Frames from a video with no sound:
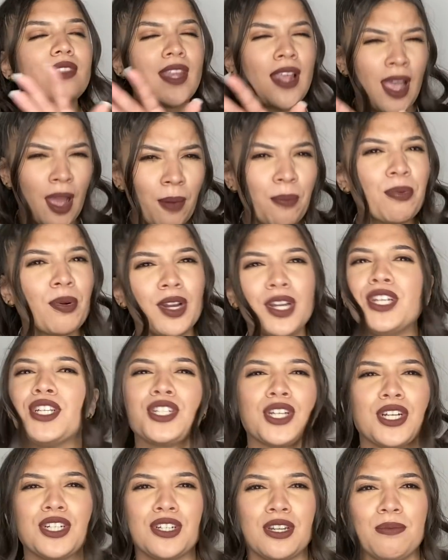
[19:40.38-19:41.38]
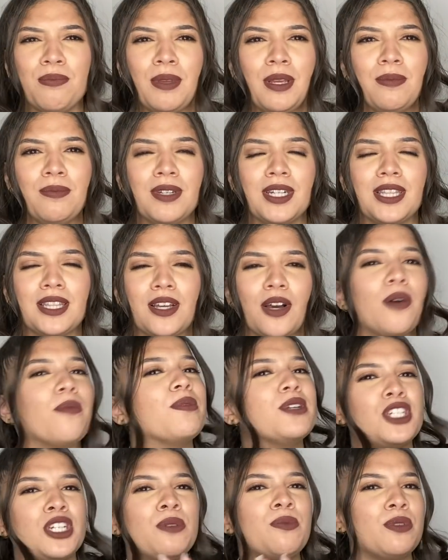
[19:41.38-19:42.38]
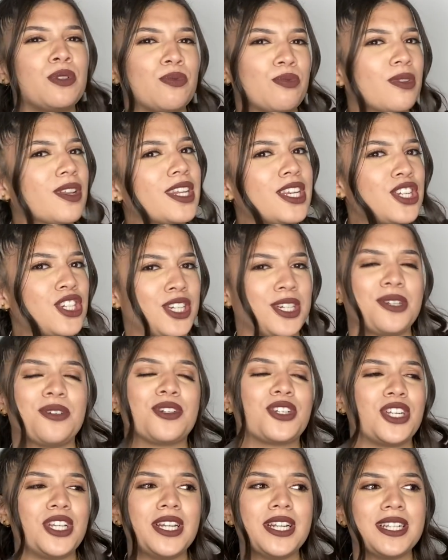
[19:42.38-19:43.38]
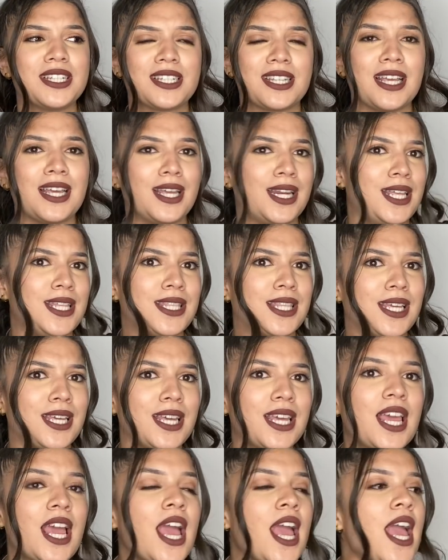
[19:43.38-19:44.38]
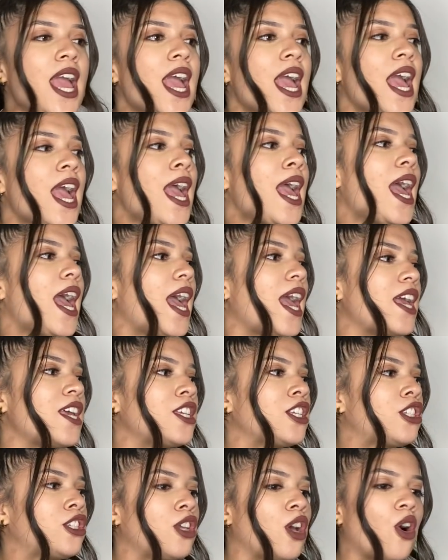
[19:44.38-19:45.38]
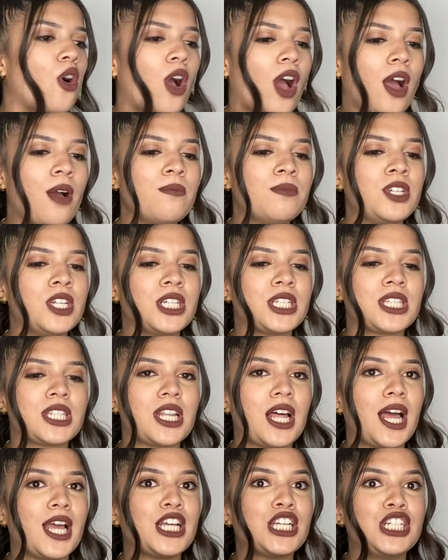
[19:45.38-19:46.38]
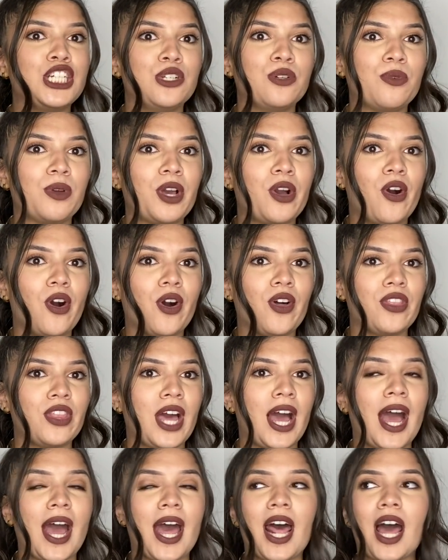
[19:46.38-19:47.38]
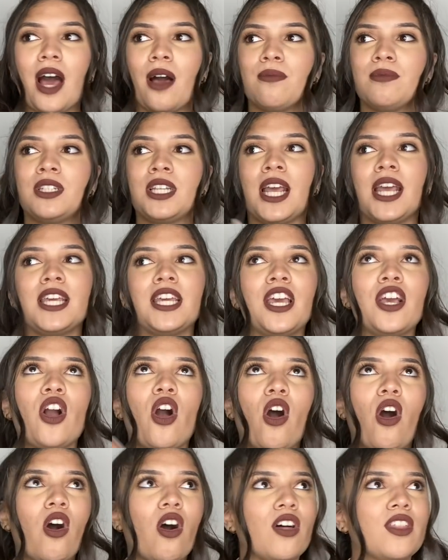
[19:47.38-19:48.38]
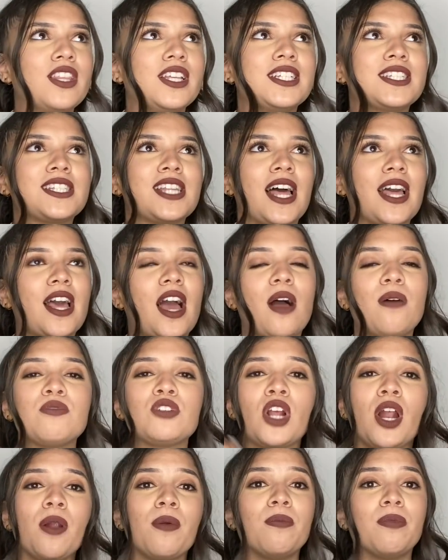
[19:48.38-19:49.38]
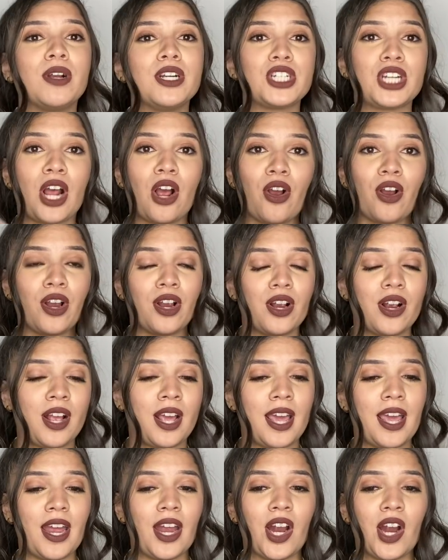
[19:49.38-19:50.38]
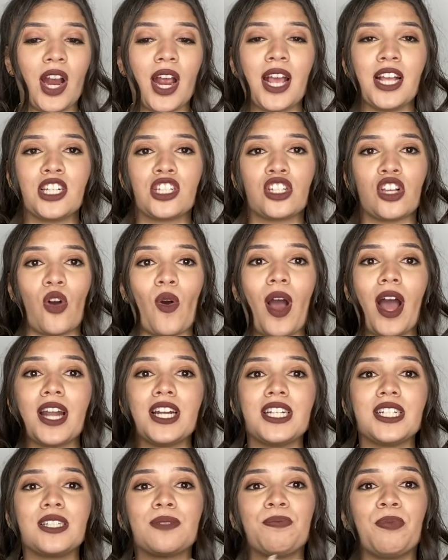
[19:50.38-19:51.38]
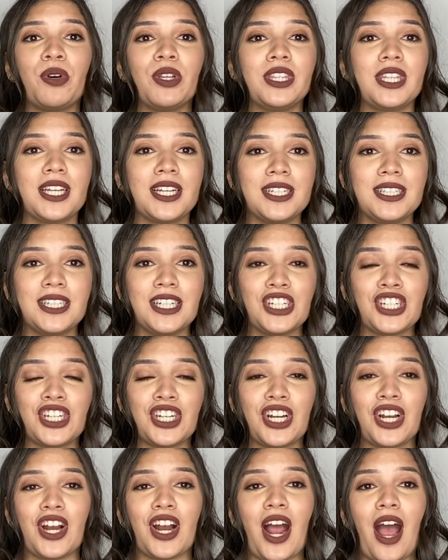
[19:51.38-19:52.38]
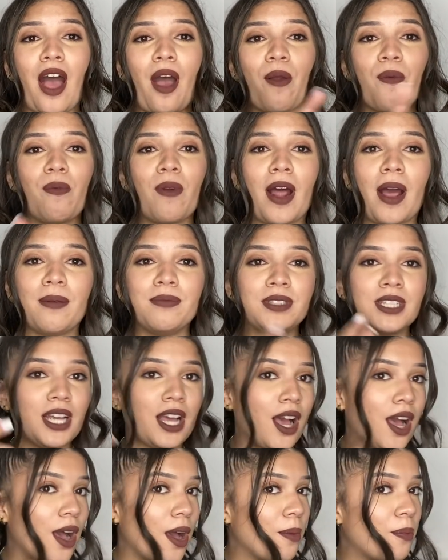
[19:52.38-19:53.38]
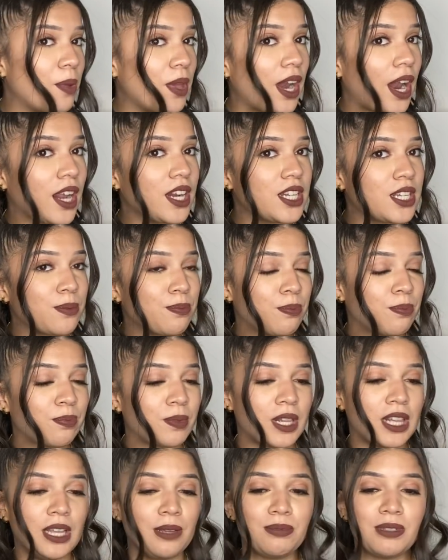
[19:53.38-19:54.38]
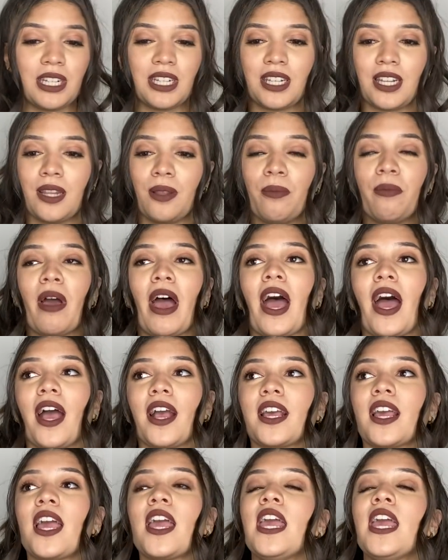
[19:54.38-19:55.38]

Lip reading: I'm pretty sure she peeped it though, but she was really chill. She didn't say anything. And so I'm just like doing all that. I'm taking all this, like I'm trying to brush out her hair. And so I just put the conditioner, I wrapped it up and I just clipped it to the back.